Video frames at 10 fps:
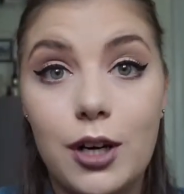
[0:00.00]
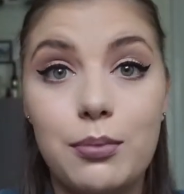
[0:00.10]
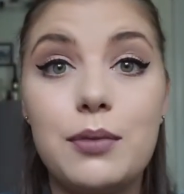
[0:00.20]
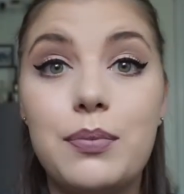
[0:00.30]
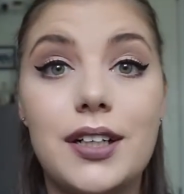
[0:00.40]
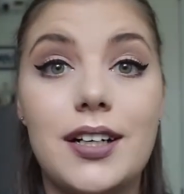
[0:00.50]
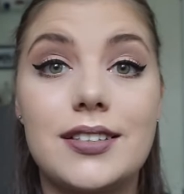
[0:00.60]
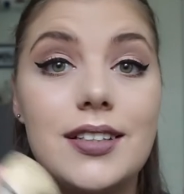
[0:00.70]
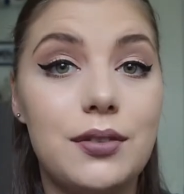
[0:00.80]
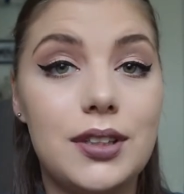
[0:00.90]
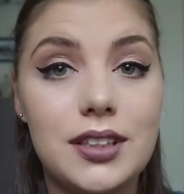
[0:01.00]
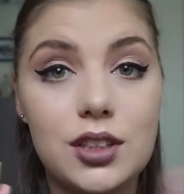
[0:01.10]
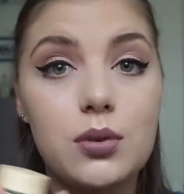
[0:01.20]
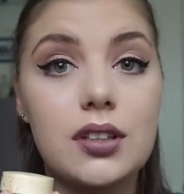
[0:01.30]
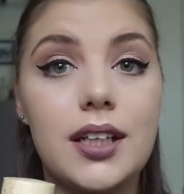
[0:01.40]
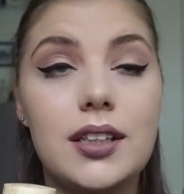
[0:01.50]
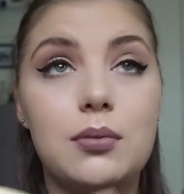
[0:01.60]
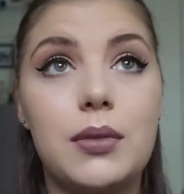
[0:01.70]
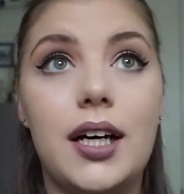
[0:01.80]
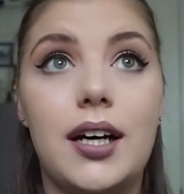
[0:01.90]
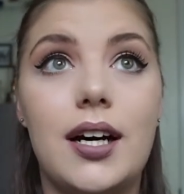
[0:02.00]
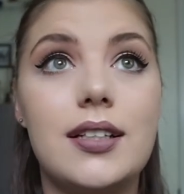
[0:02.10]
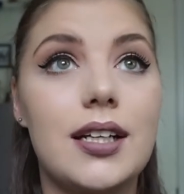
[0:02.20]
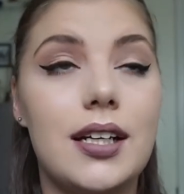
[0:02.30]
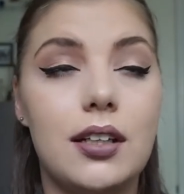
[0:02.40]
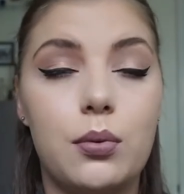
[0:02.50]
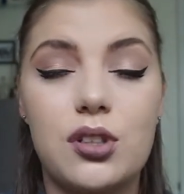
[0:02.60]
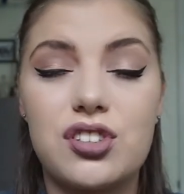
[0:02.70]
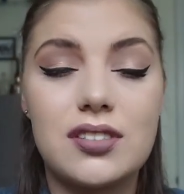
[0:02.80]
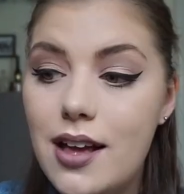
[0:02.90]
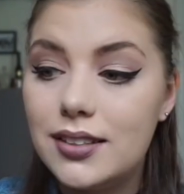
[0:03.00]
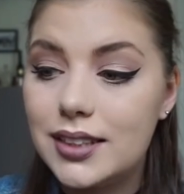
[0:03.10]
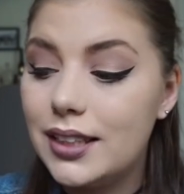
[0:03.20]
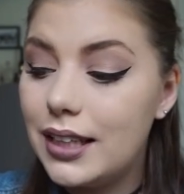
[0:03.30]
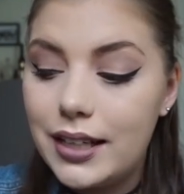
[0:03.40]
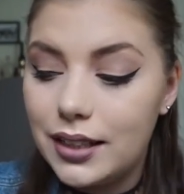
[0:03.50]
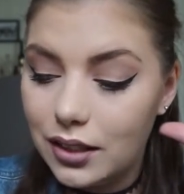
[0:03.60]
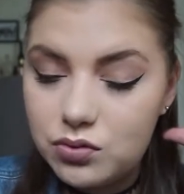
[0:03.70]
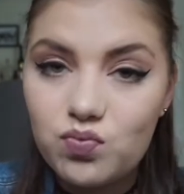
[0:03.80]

rub it because then this will get in my eyes and it will sting. Like,